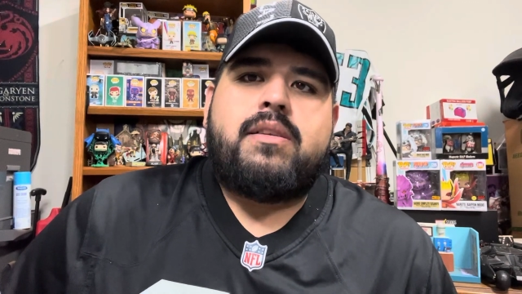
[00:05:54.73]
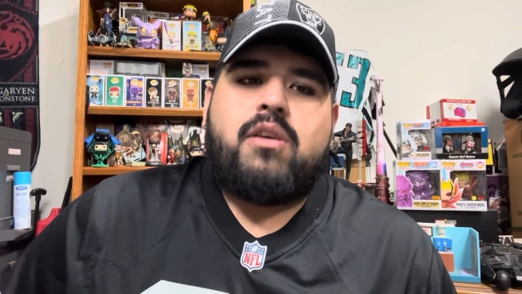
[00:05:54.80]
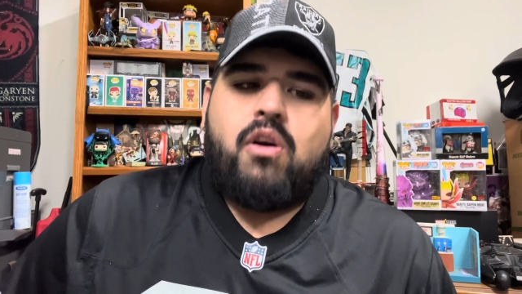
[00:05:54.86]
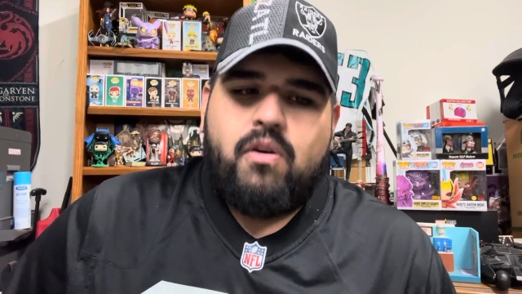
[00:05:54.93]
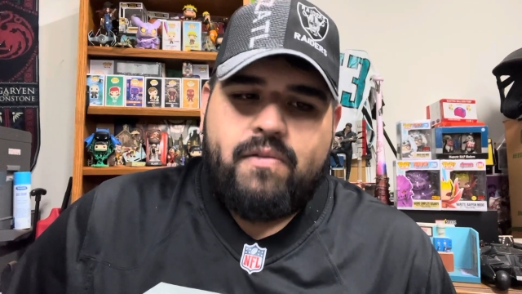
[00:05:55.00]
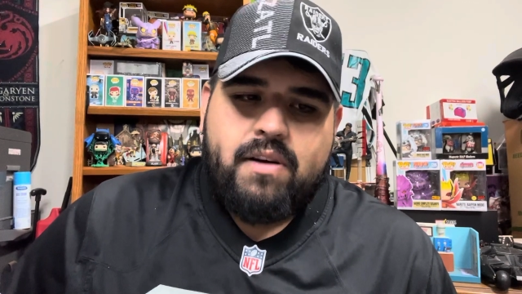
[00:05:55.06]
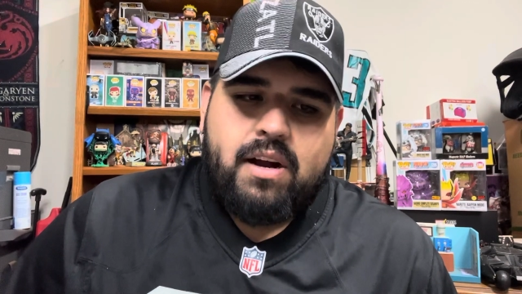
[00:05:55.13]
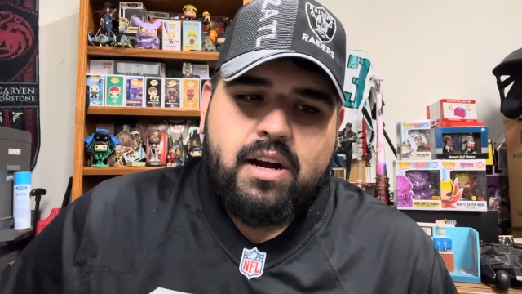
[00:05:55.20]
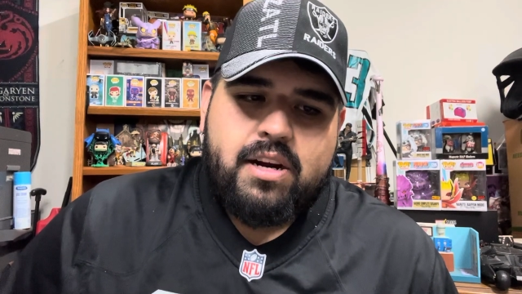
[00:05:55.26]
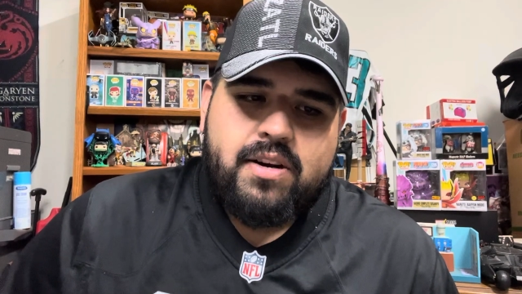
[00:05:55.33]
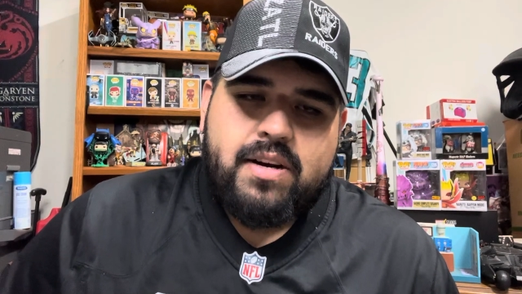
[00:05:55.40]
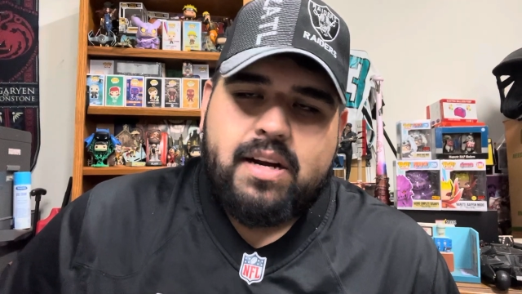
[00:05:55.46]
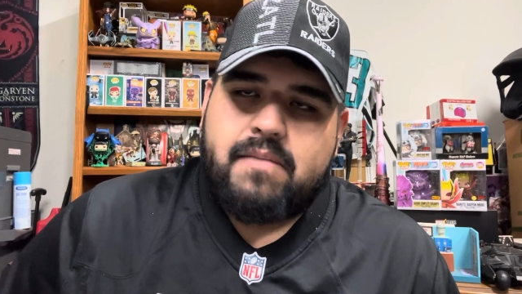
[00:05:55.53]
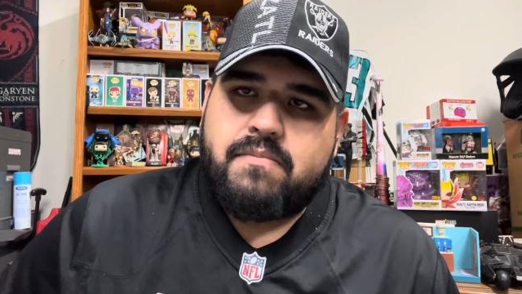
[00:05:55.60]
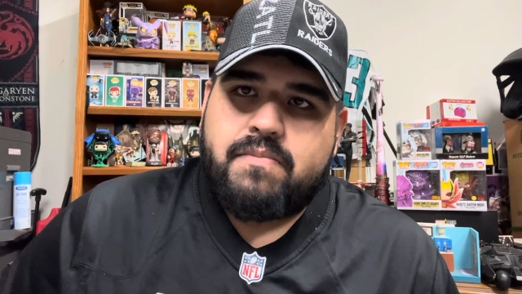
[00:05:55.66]
Over
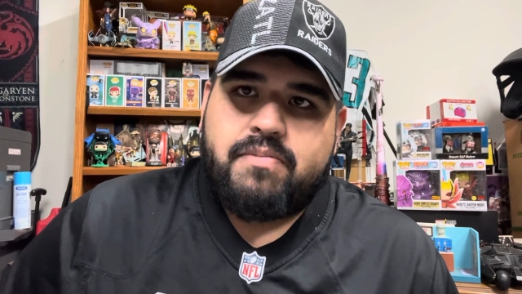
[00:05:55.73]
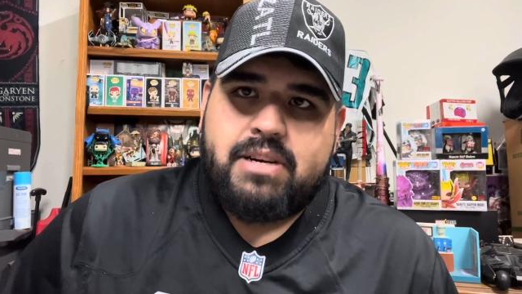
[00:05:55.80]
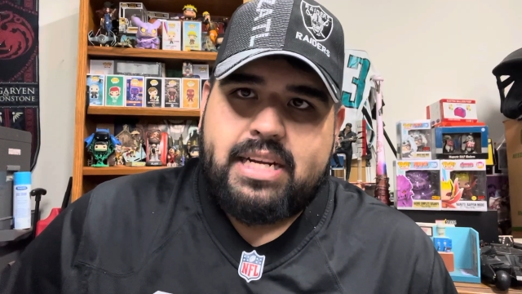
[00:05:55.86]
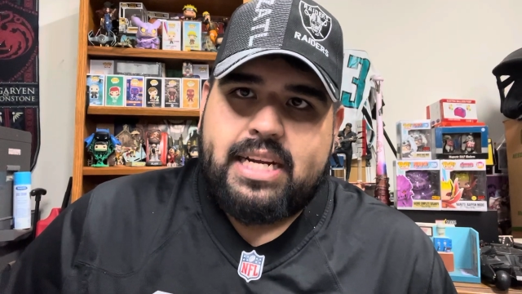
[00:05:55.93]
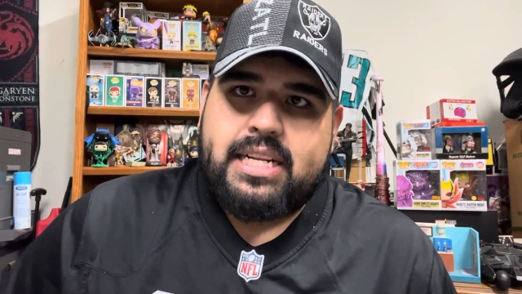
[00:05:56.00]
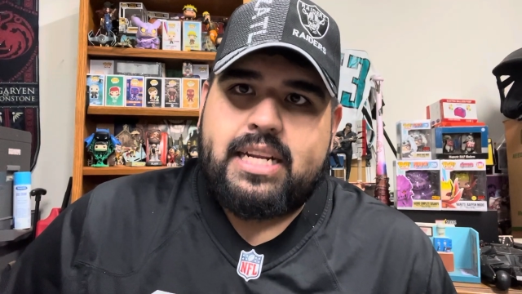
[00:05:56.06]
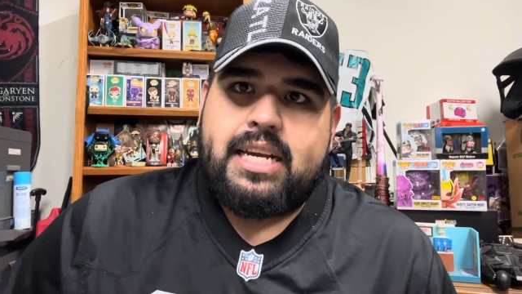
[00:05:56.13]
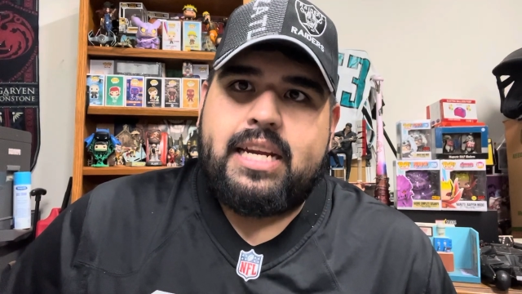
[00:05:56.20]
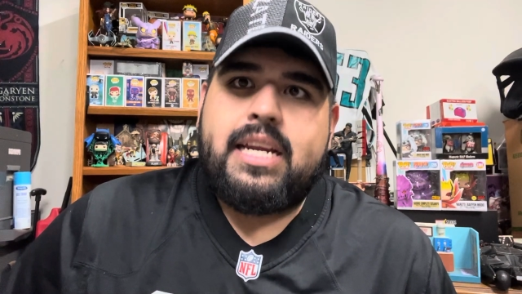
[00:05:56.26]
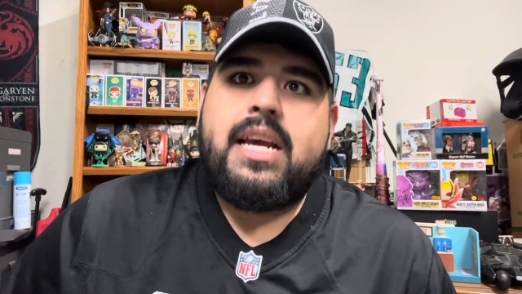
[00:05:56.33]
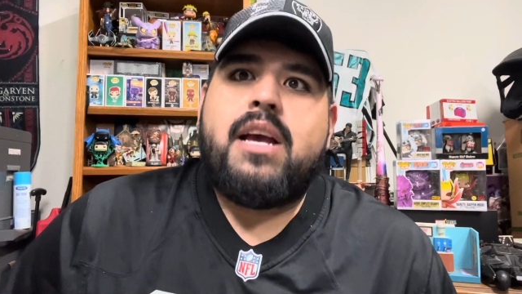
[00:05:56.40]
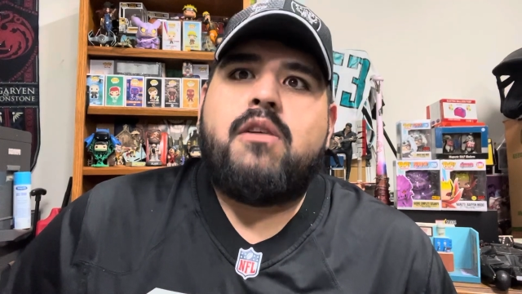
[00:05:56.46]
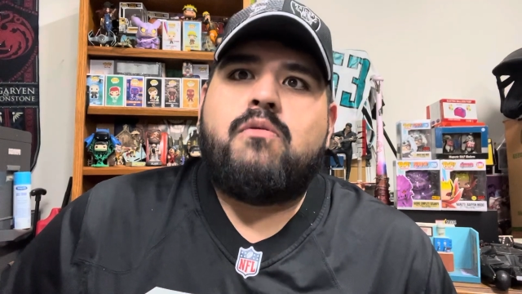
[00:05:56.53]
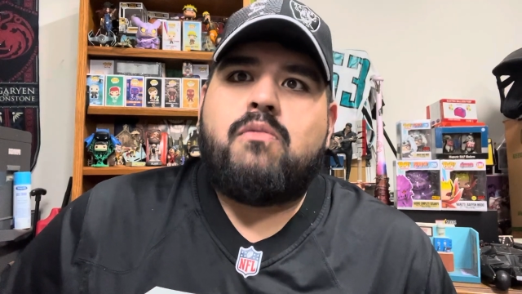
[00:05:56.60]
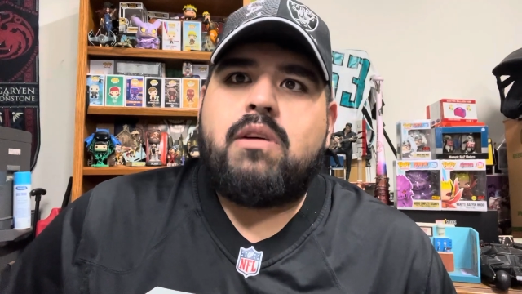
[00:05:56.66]
100, I'm predicting
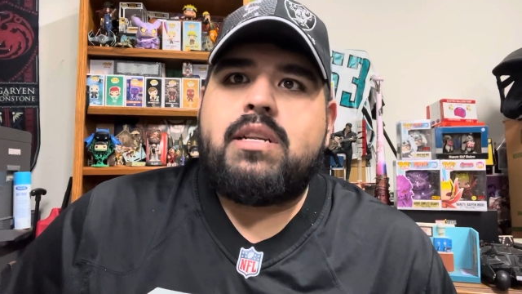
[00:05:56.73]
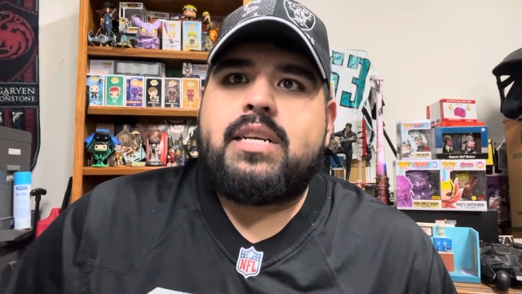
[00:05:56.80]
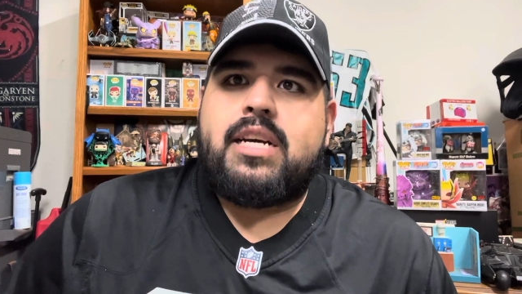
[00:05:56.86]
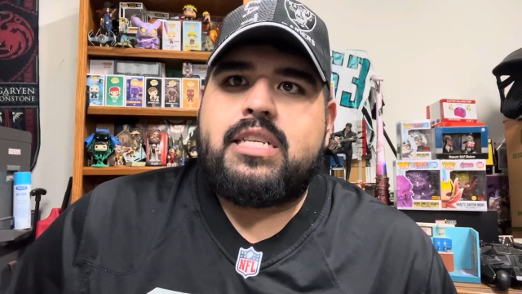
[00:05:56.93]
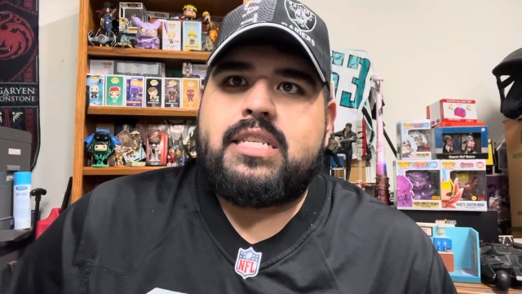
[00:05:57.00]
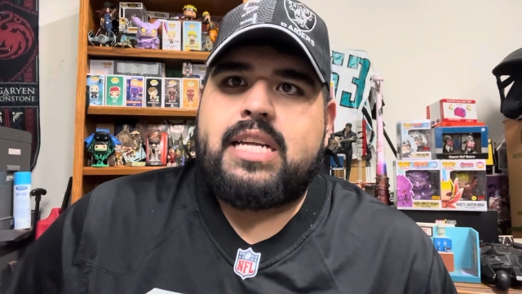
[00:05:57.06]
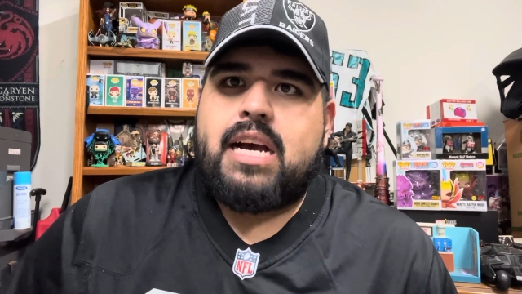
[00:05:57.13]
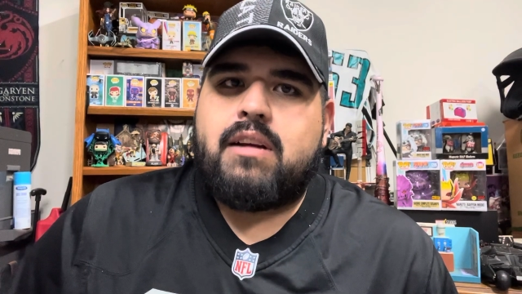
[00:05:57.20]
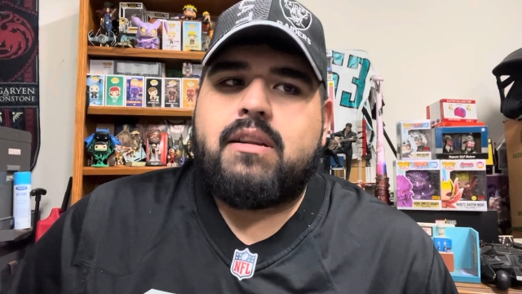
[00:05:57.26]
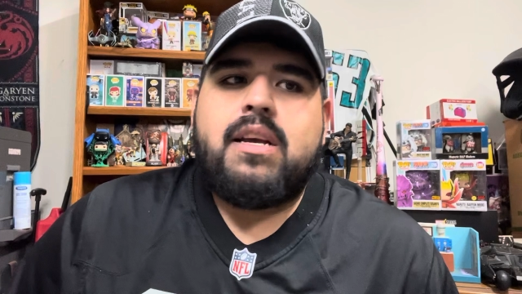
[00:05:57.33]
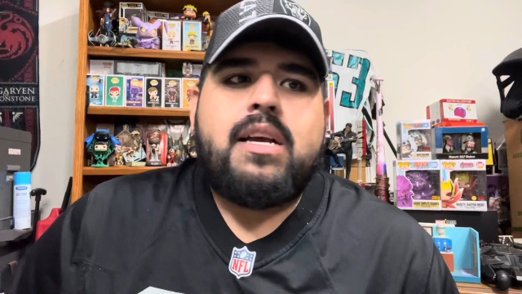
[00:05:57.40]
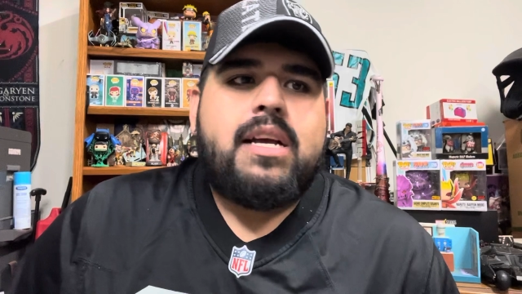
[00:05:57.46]
one touchdown.